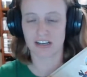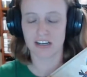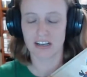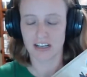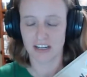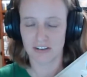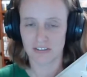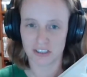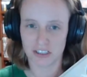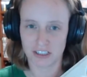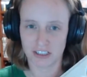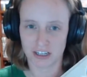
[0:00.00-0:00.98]

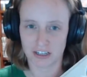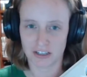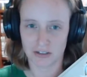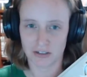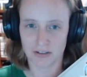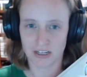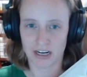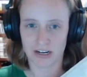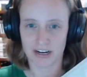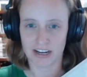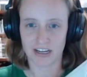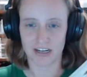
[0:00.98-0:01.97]
aficionado, Carrie
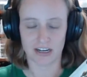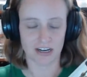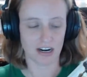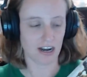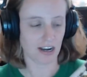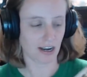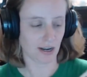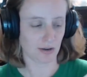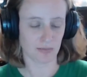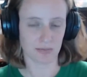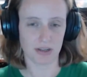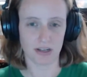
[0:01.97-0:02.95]
here. I am
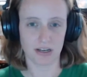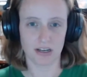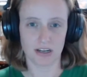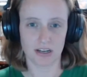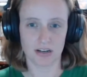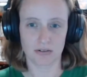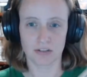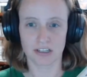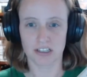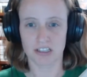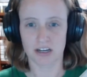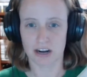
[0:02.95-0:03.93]
really
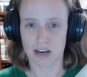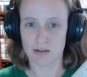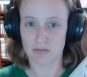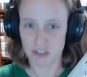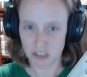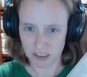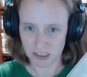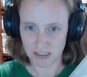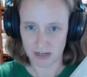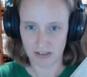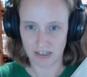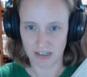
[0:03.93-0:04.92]
sorry I'm just now
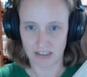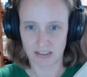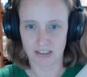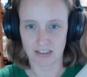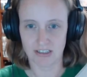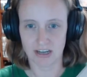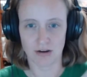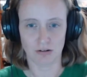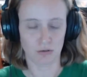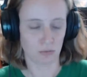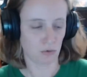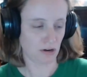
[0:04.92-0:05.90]
getting to this Hyrule
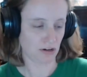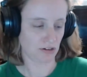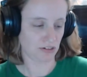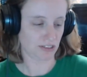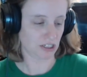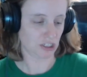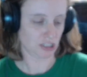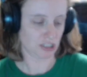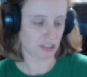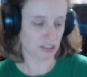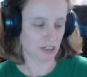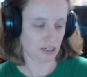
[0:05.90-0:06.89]
Warriors
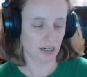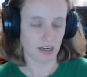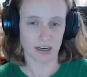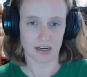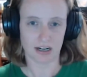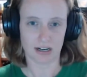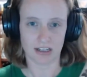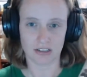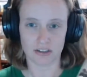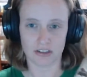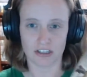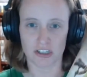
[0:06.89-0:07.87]
Legends uh,
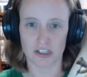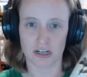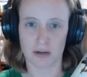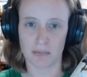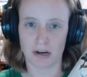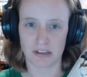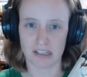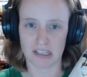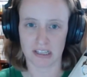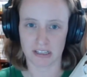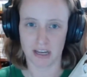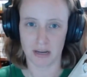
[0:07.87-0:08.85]
Collector's Edition. Apparently this
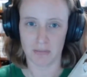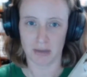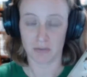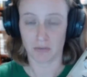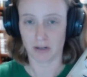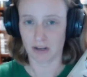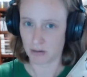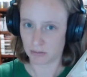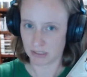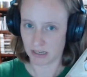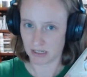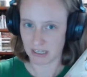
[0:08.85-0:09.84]
came in while I was
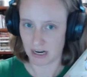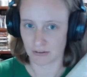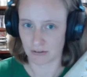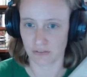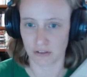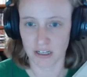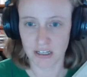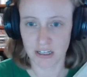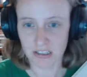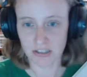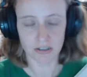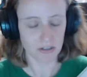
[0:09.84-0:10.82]
out of town for
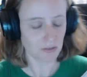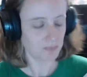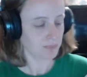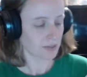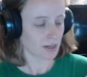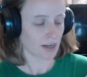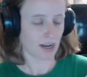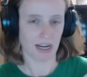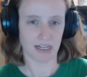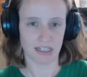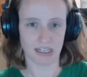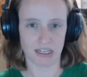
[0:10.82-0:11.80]
Easter,
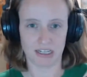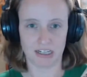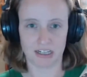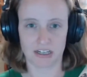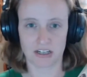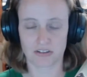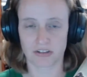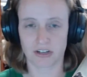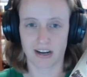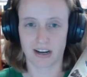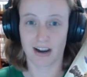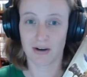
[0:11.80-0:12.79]
and then
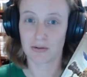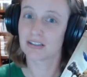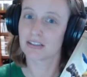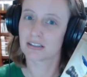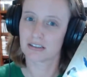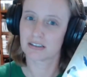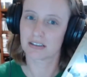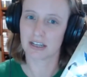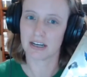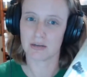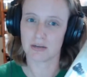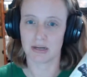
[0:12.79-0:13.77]
yesterday I was laying
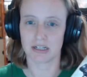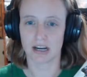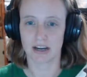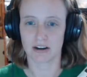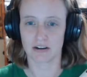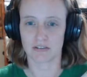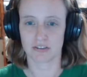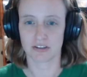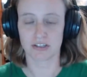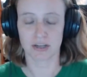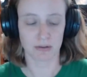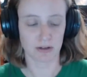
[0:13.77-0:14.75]
in bed dying of the
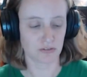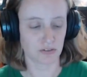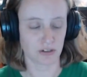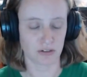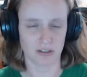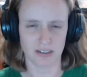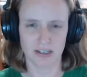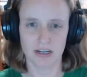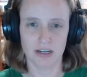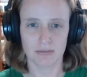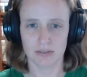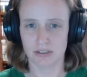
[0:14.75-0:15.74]
stomach flu, and
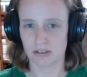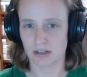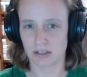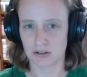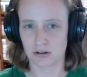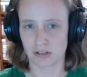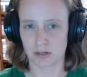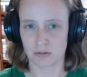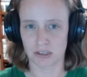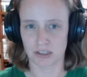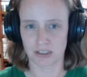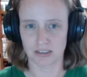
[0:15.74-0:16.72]
I'm still not totally
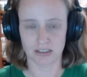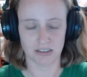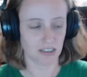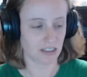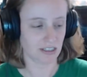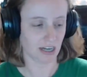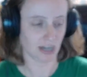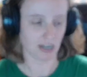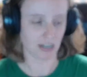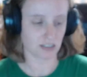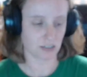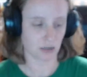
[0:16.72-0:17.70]
with it today,
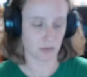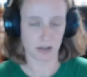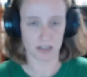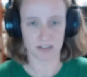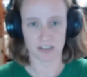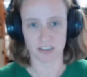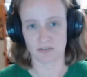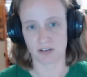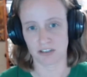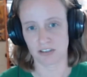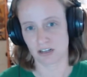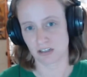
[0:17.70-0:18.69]
so I apologize if I
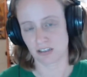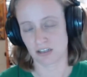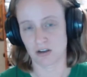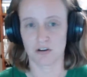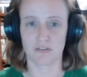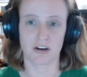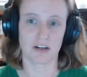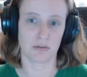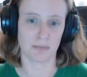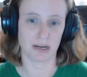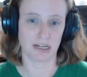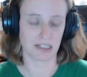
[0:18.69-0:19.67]
talk slow or if I don't
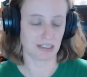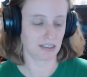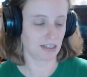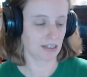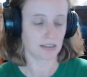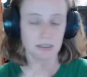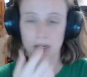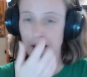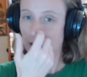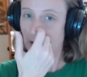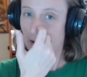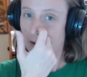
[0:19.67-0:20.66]
make any sense.
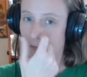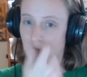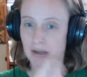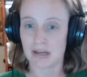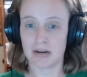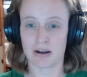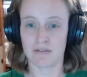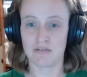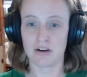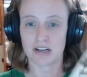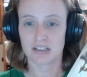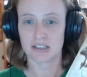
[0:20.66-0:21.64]
But anyway, I'm very
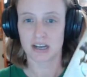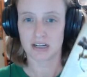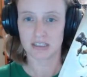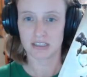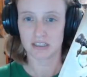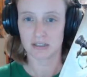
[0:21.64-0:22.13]
excited to